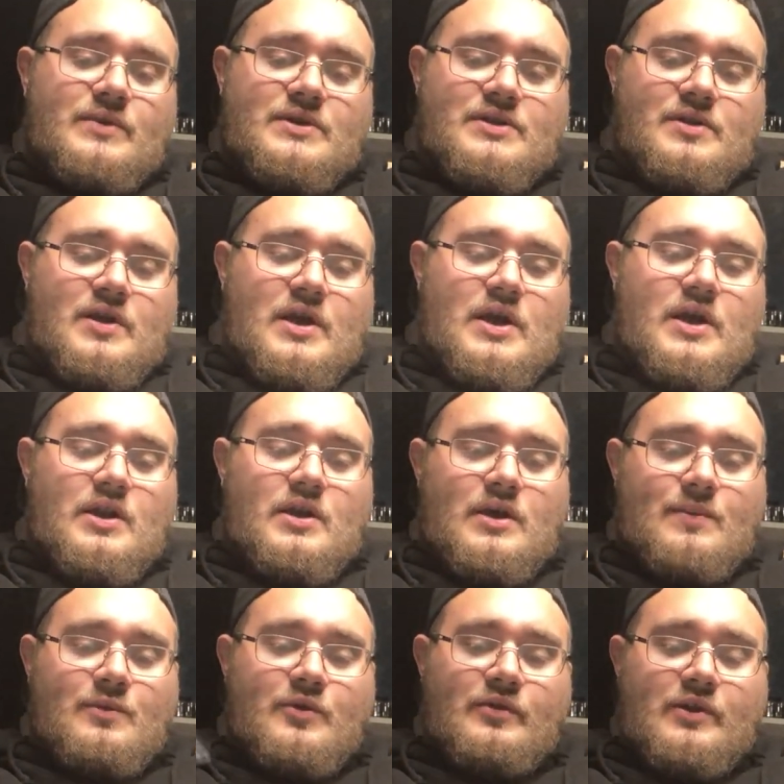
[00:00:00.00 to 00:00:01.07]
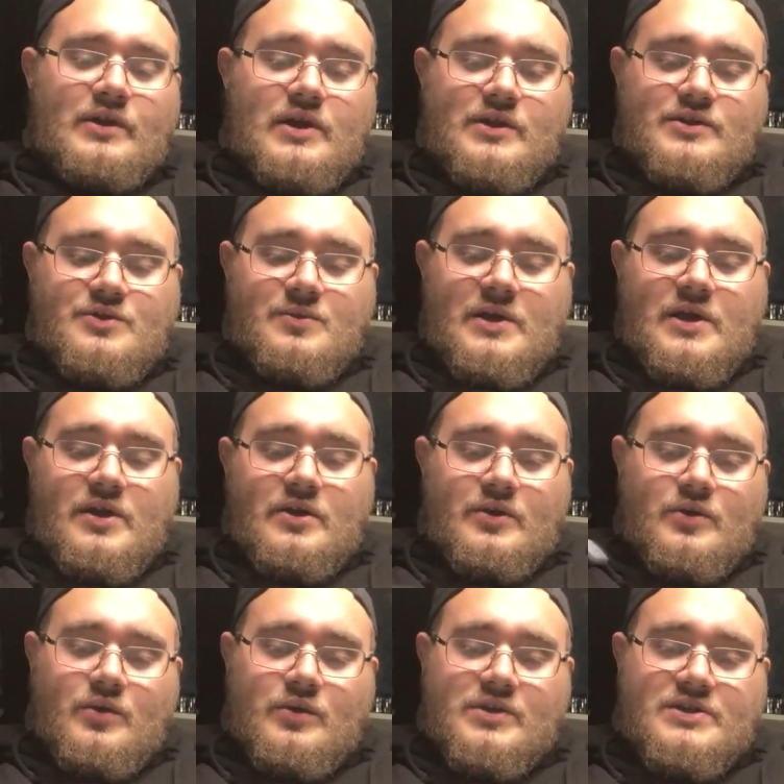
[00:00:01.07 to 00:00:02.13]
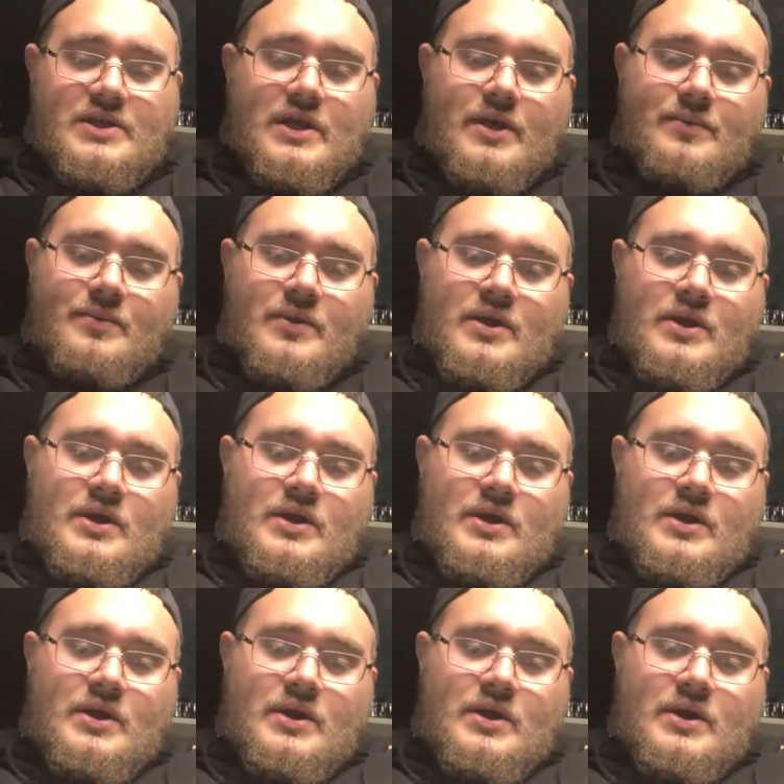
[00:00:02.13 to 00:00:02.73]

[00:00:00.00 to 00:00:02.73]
So then I'm moving down to my intercooler setup.